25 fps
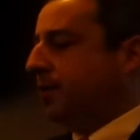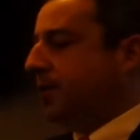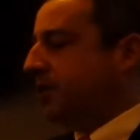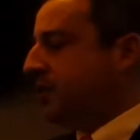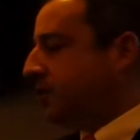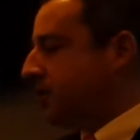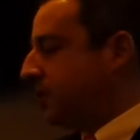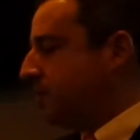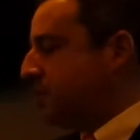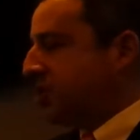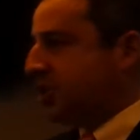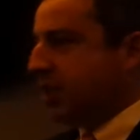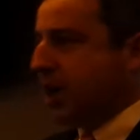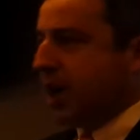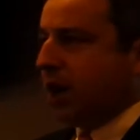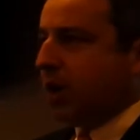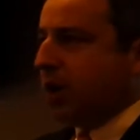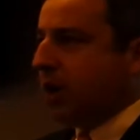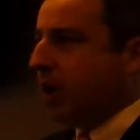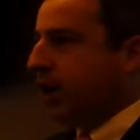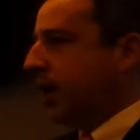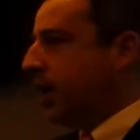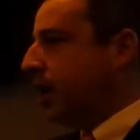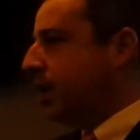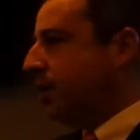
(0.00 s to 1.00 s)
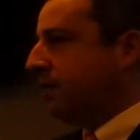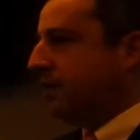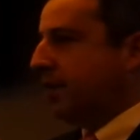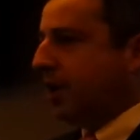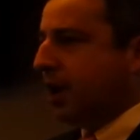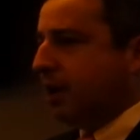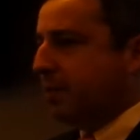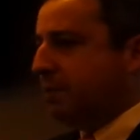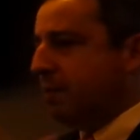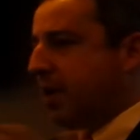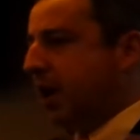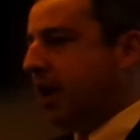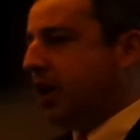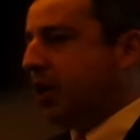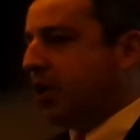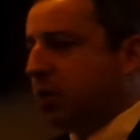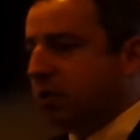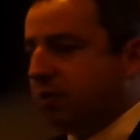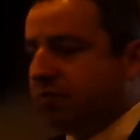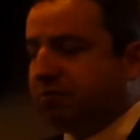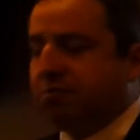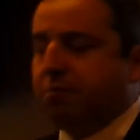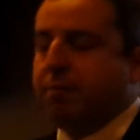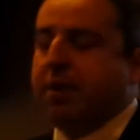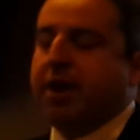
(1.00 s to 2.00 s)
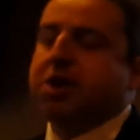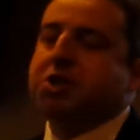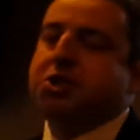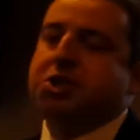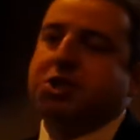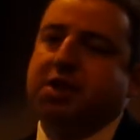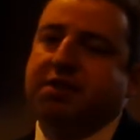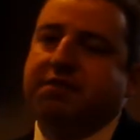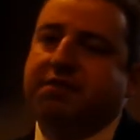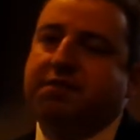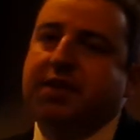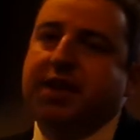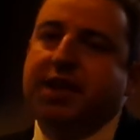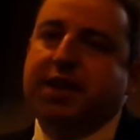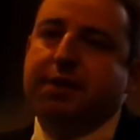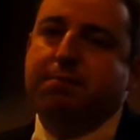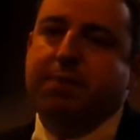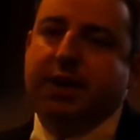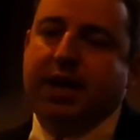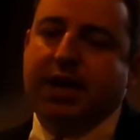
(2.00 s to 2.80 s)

there's some sharing of uh, medical information if need